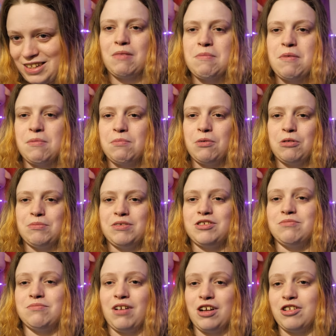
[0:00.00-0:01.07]
My mum bought me
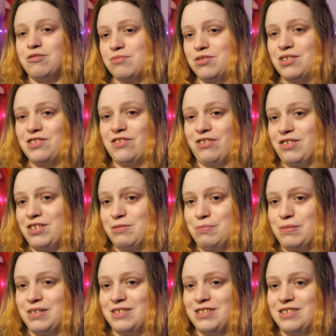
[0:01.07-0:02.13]
some light up ducks for
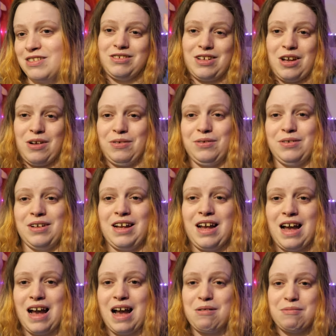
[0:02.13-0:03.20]
Christmas, so
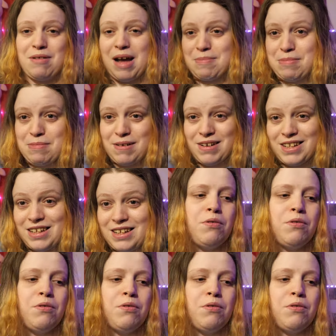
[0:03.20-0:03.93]
I'm a happy bunny.